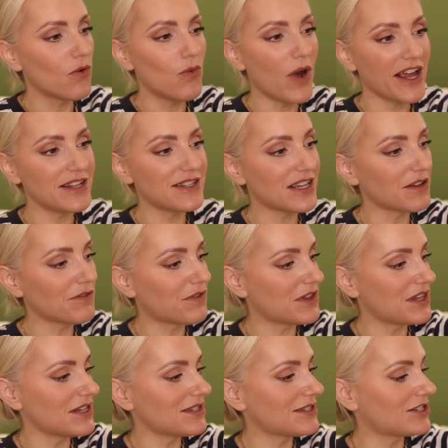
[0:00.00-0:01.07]
waiting for
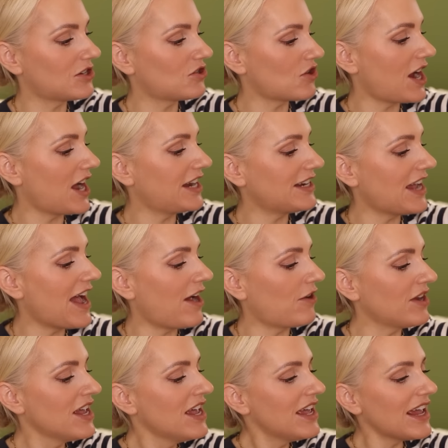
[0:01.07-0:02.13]
this to dry down.